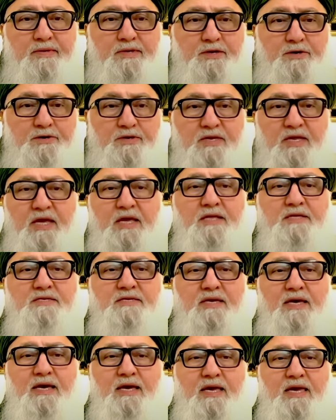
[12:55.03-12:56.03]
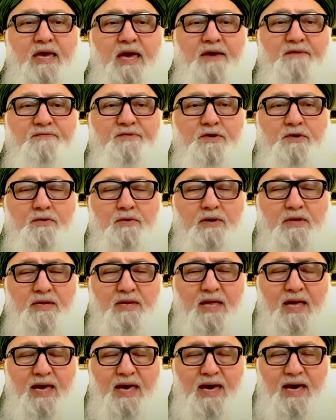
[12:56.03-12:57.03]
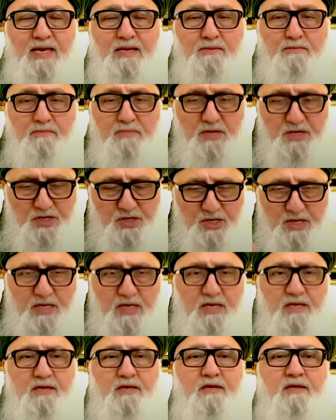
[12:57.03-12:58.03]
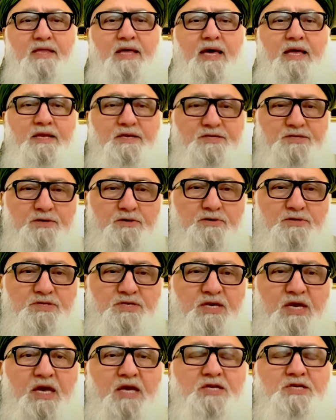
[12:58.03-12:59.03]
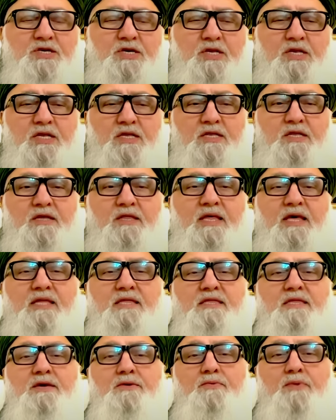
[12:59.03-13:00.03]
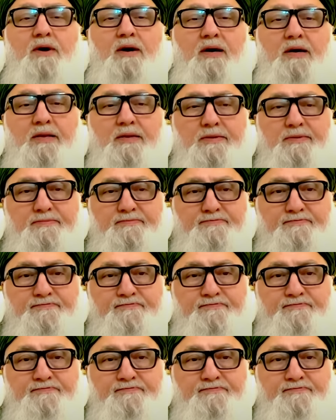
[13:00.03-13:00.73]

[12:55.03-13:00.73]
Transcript: your deeds gave you an admission into that association, into that diwan.